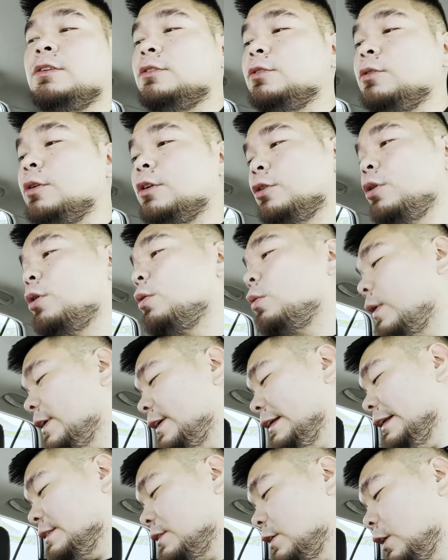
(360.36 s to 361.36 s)
So ito
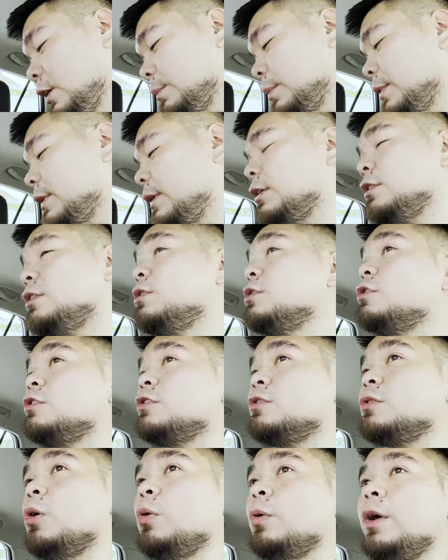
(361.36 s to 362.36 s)
wireless CarPlay, you
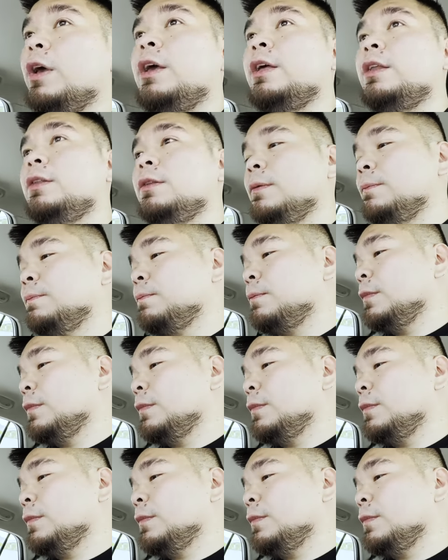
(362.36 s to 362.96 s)
just go in,